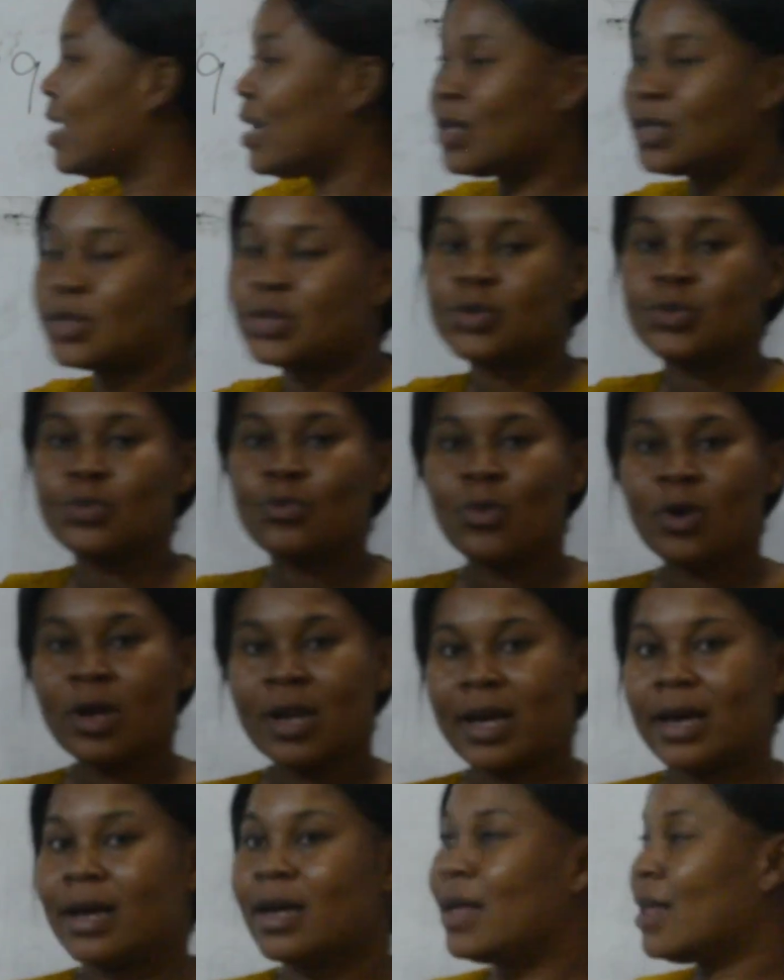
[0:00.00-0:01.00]
is
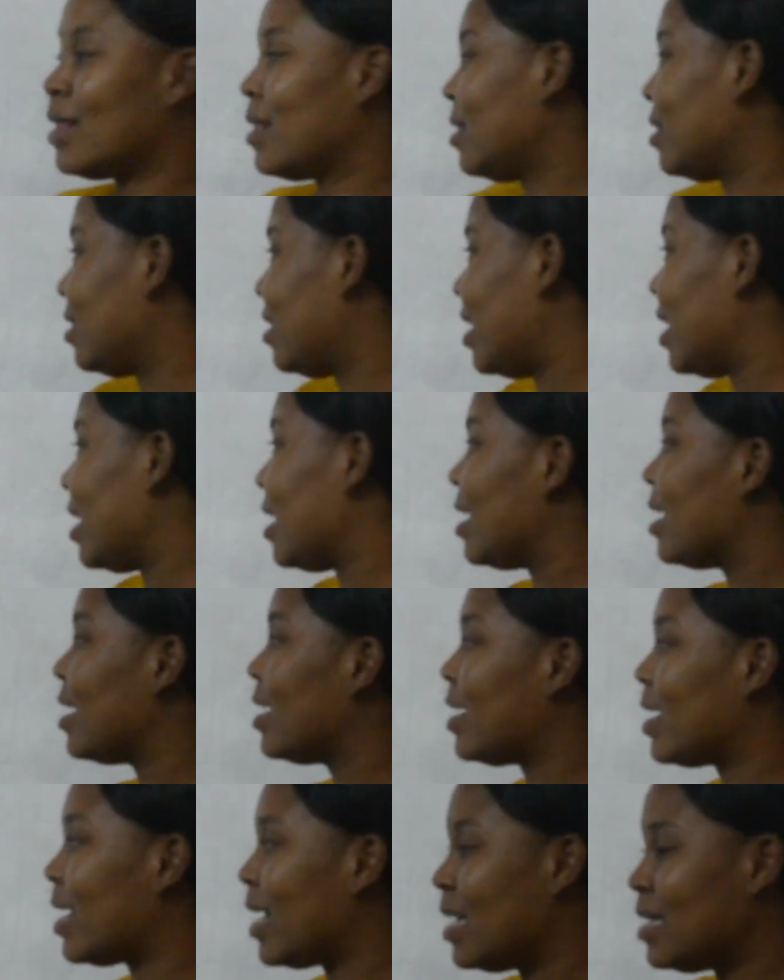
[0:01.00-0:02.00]
smaller than
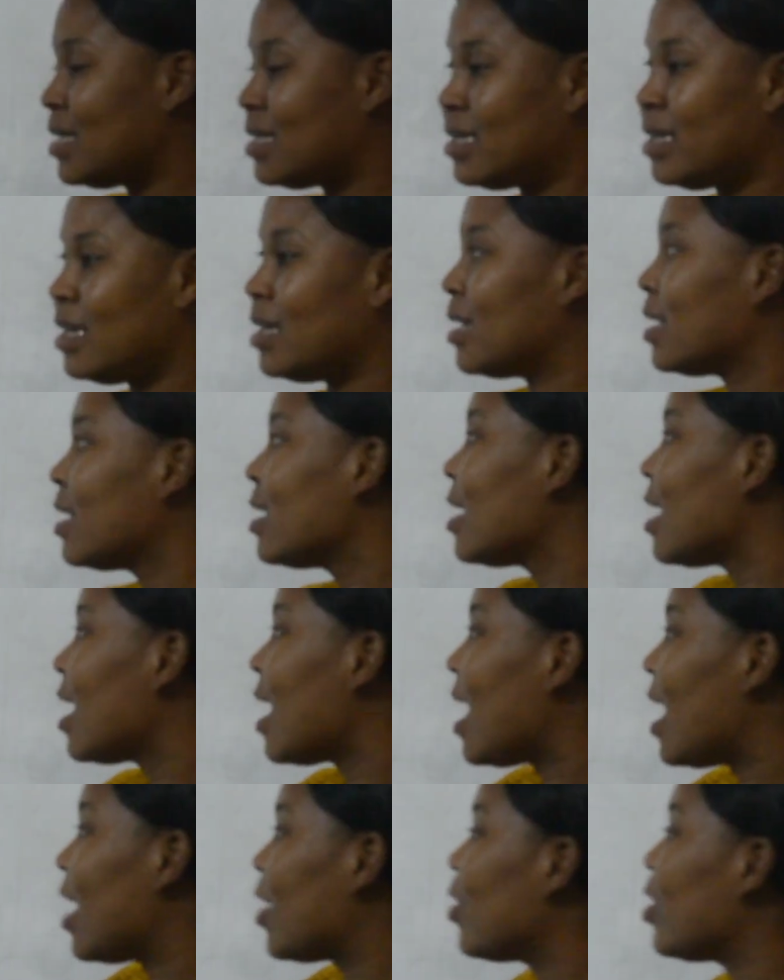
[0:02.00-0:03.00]
19.
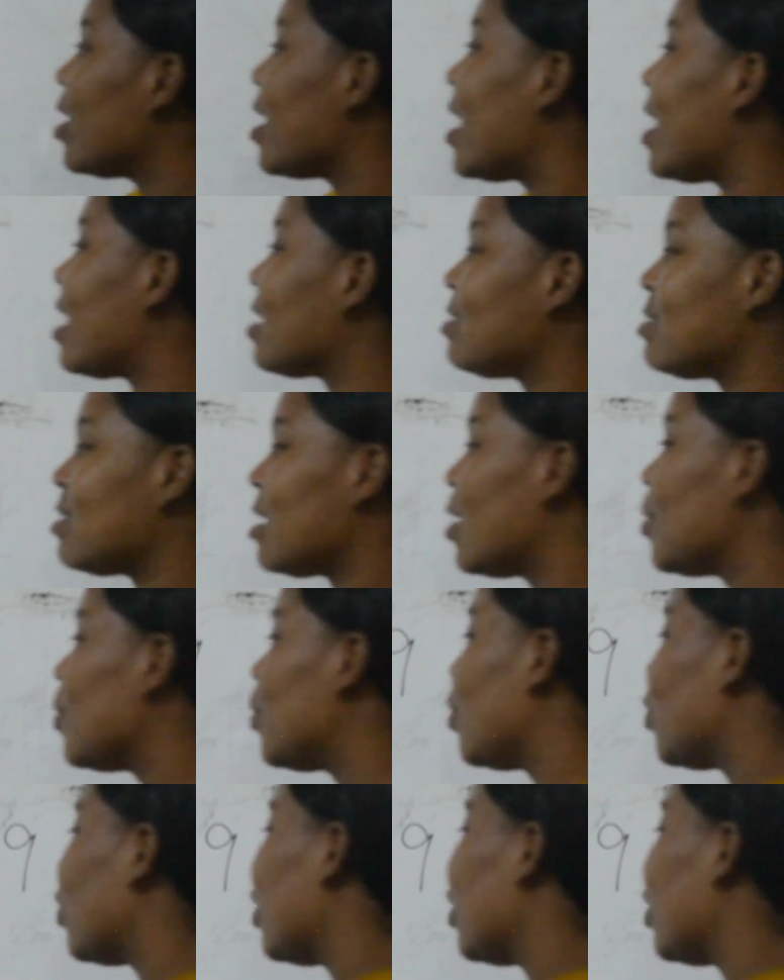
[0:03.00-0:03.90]
Another example,